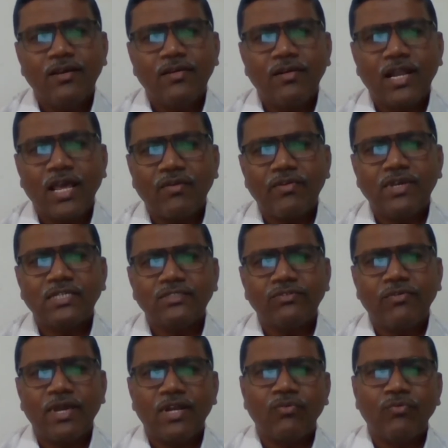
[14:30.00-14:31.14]
language
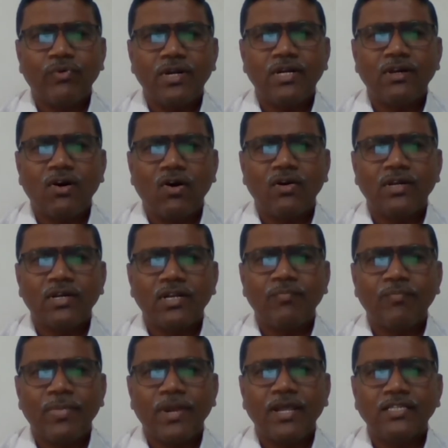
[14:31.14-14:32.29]
where word order
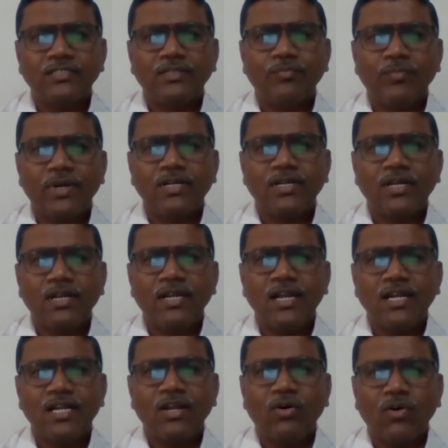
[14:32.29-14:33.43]
plays but
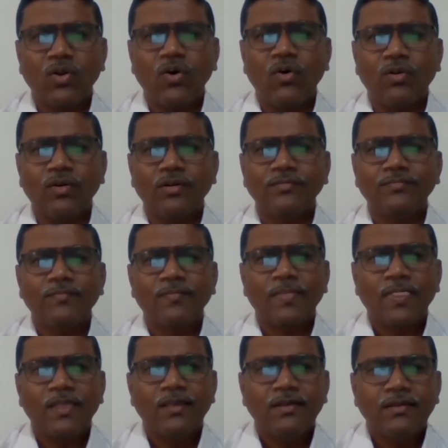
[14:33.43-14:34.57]
little role.
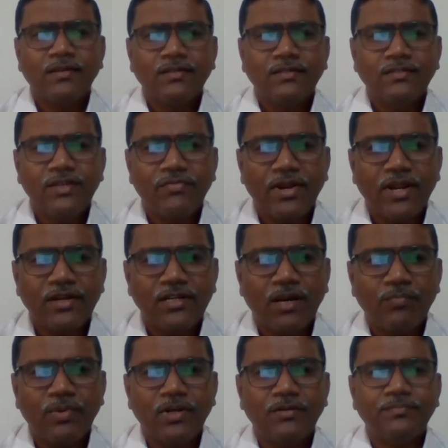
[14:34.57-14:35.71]
See, for
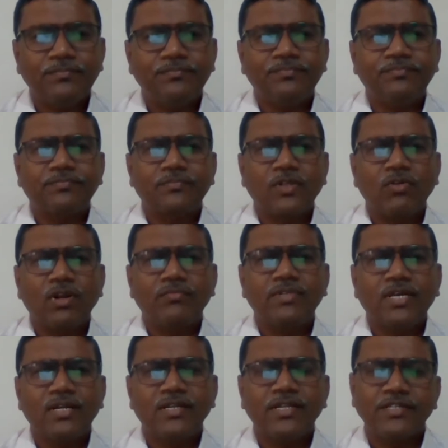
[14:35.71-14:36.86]
example, one of
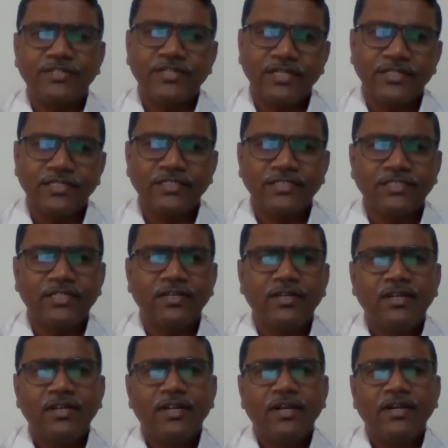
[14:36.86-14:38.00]
the earliest changes
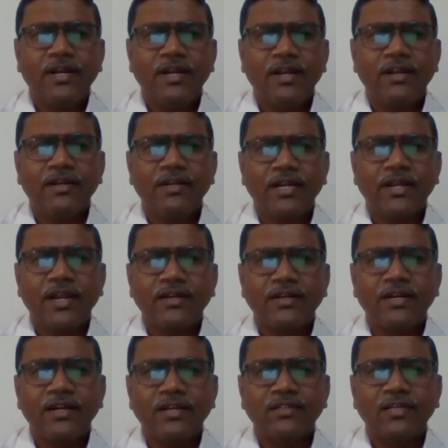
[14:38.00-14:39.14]

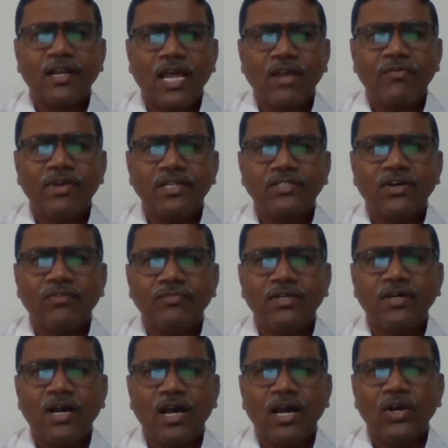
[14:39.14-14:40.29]
detected in the language of the
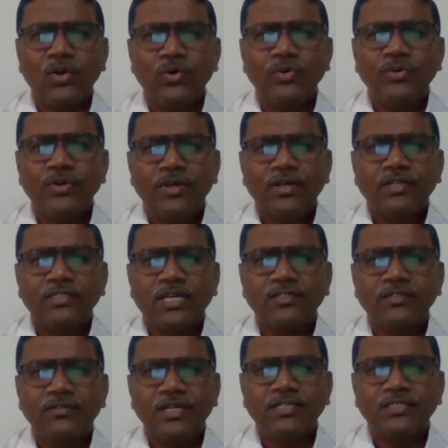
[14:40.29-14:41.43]

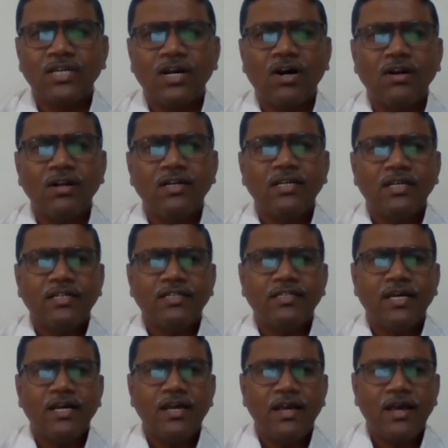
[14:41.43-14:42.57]
Anglo-Saxon is called
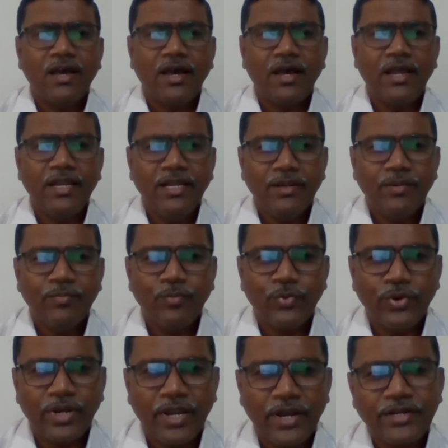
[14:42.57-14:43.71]
the I
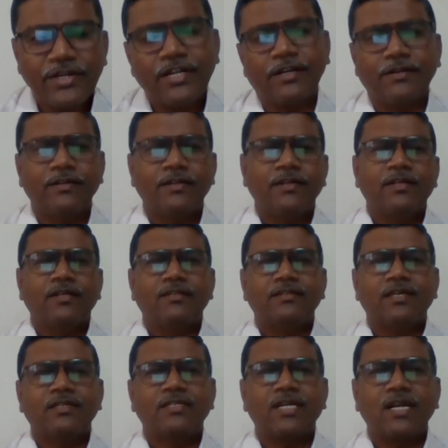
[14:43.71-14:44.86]
mutation.
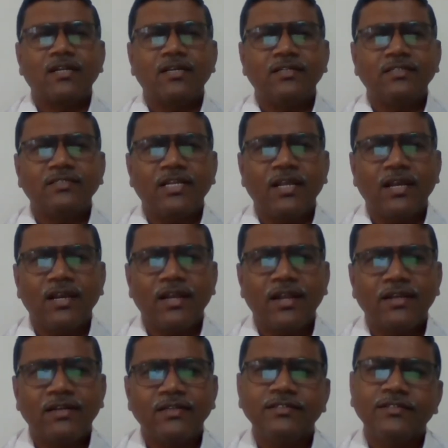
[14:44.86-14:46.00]
The settlers in
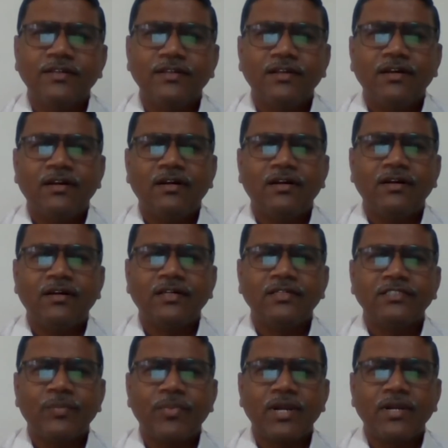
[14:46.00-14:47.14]
England
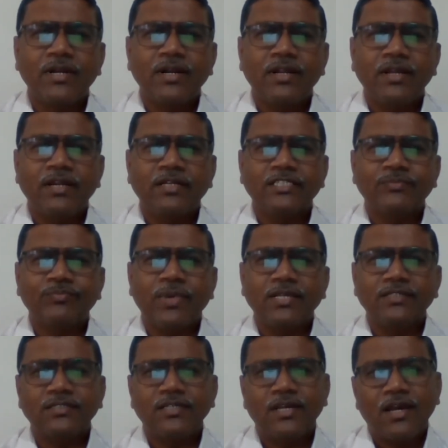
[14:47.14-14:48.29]
separated in
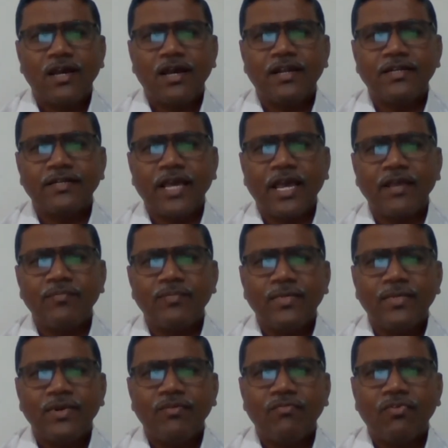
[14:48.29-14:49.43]
space and time
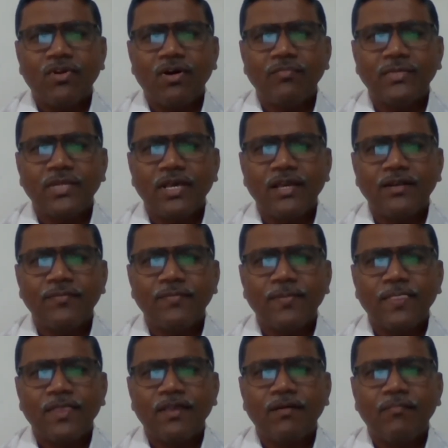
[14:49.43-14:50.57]
from their
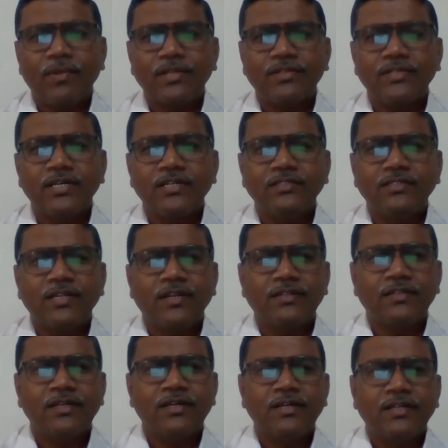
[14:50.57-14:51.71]
brethren in
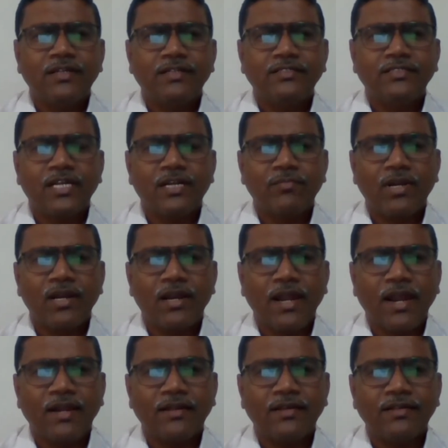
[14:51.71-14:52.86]
the German
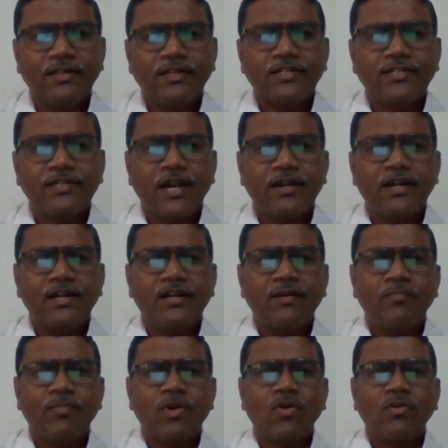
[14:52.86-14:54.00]
land.
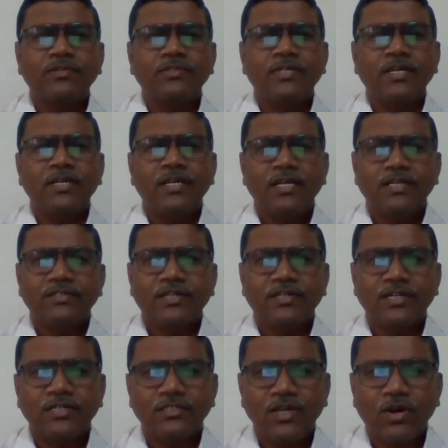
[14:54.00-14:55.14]
started pronouncing
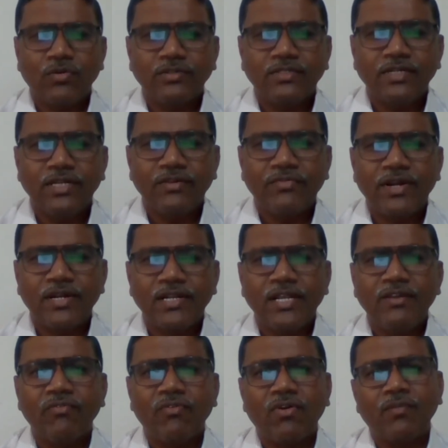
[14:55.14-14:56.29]
certain sounds
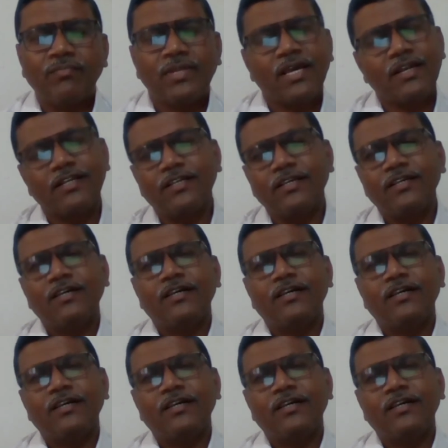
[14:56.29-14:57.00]
differently from their